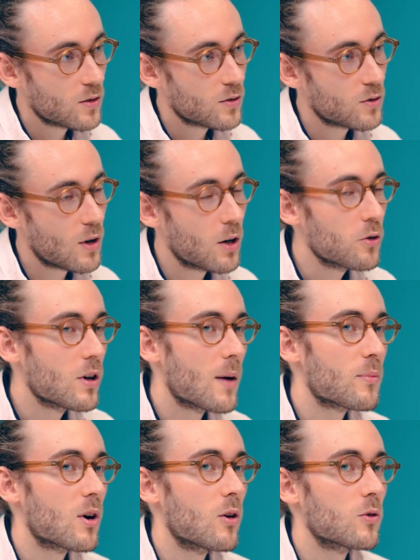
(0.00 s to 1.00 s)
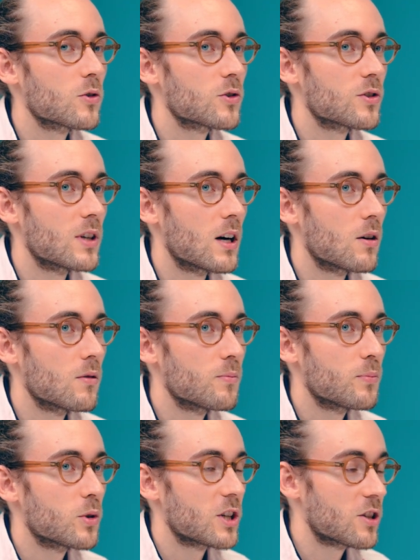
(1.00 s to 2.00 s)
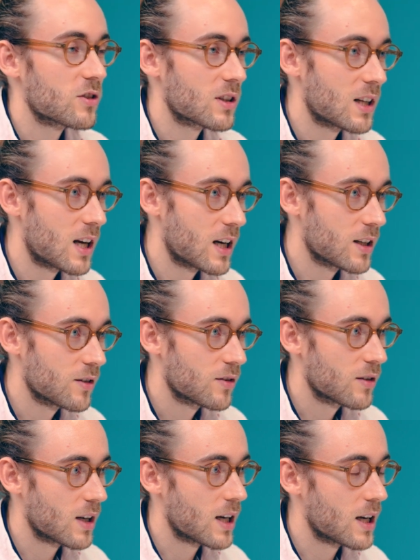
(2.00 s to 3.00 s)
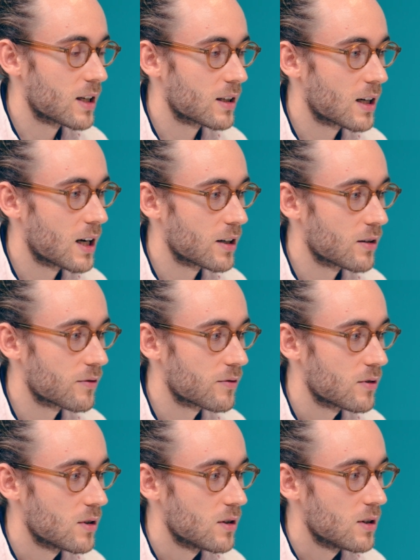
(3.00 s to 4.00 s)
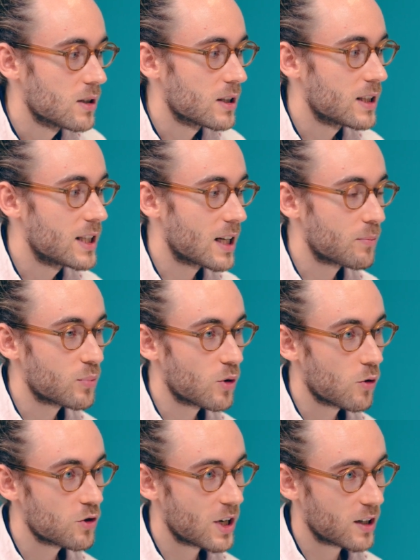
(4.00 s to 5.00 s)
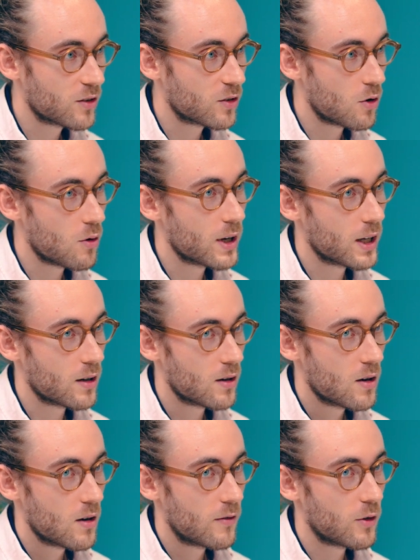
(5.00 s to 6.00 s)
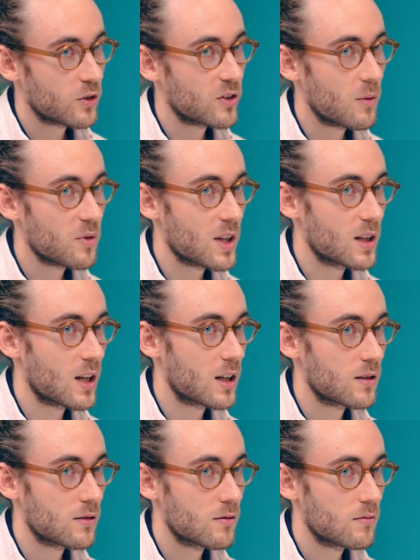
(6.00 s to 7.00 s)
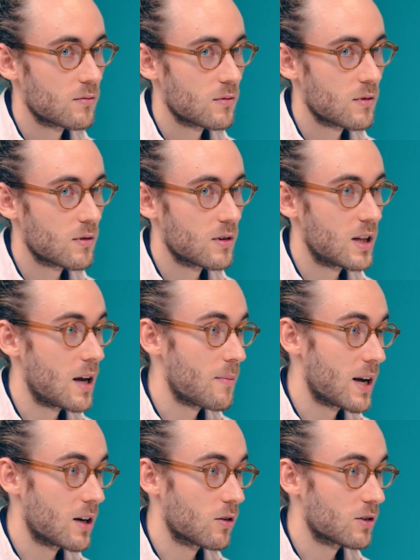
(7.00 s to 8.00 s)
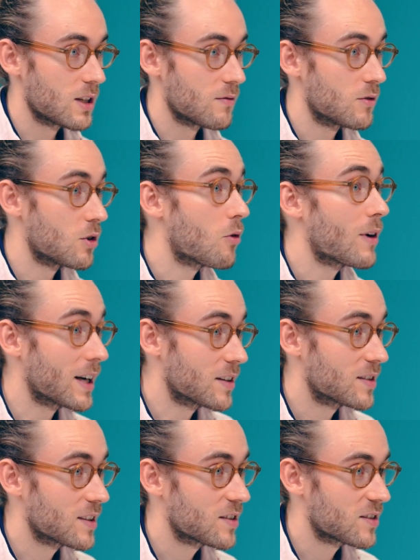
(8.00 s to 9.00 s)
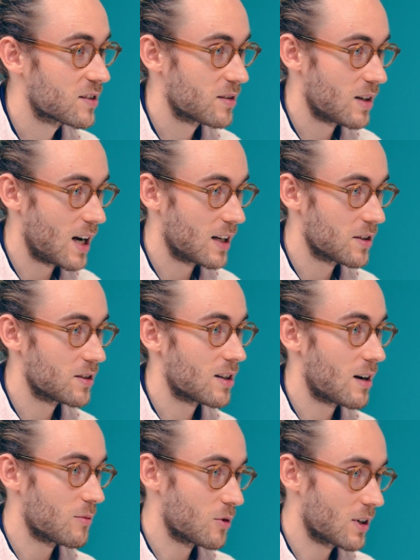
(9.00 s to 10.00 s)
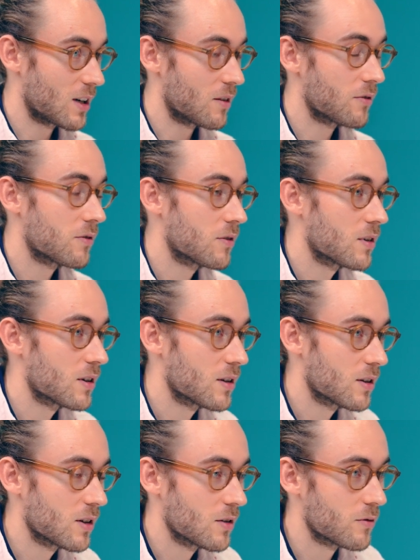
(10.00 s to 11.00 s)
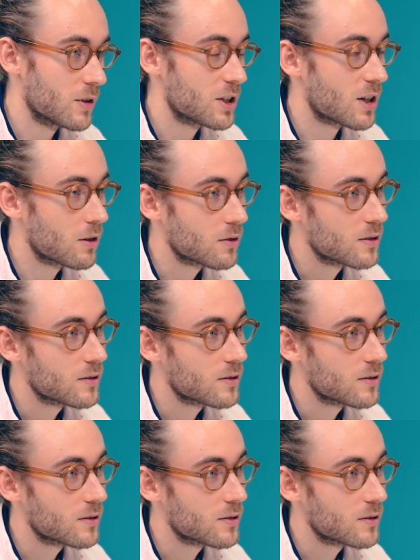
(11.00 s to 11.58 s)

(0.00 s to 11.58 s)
So how do you approach now potential clients and kind of get projects going for something that they may not even know exists at the time you kind of reach out?